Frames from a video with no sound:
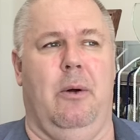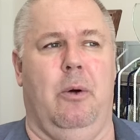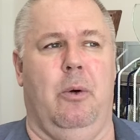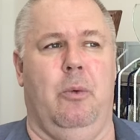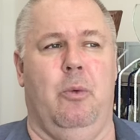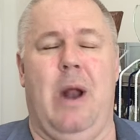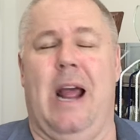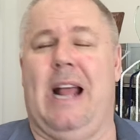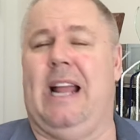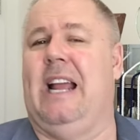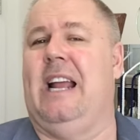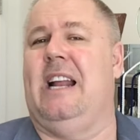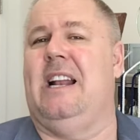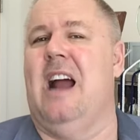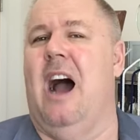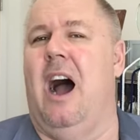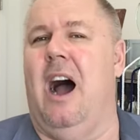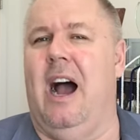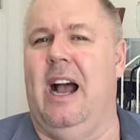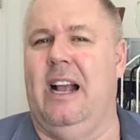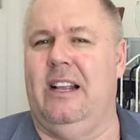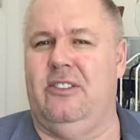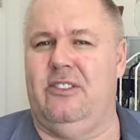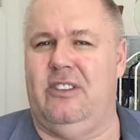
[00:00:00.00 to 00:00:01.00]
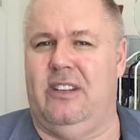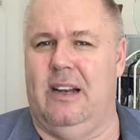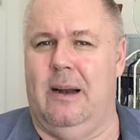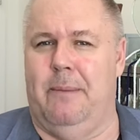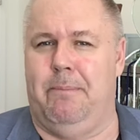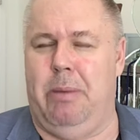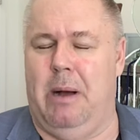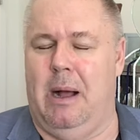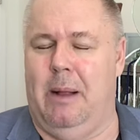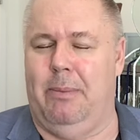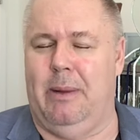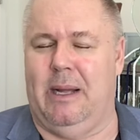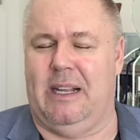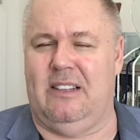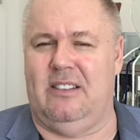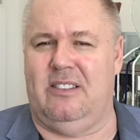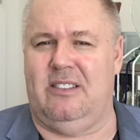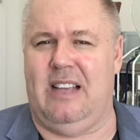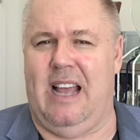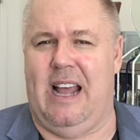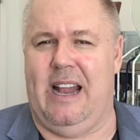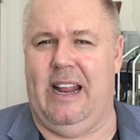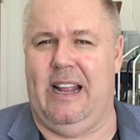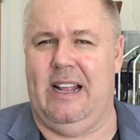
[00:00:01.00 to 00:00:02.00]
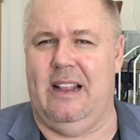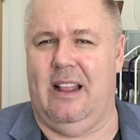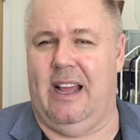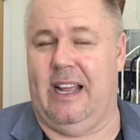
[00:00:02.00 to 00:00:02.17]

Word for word: recognized in a public setting,